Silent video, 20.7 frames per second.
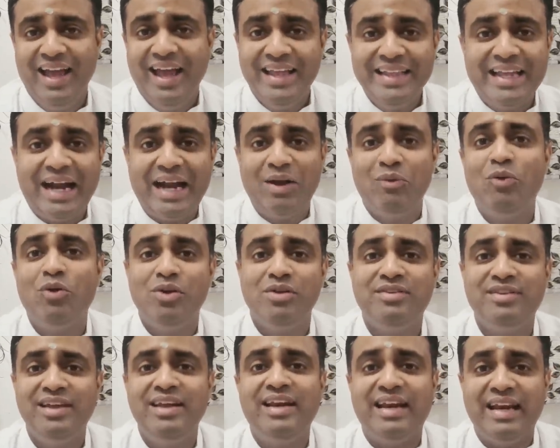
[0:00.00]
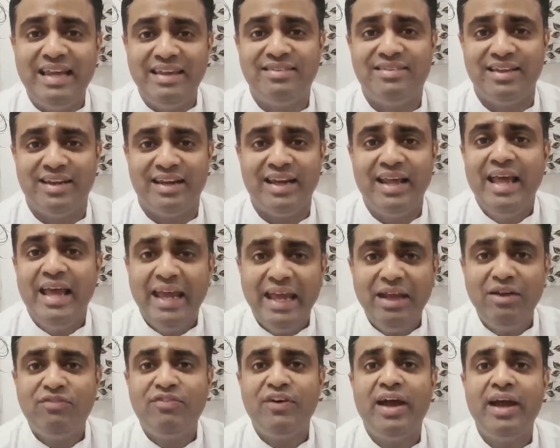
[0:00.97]
that was the reason.
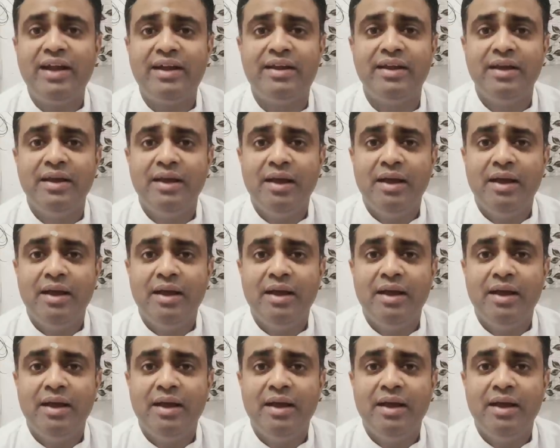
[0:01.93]
In fact,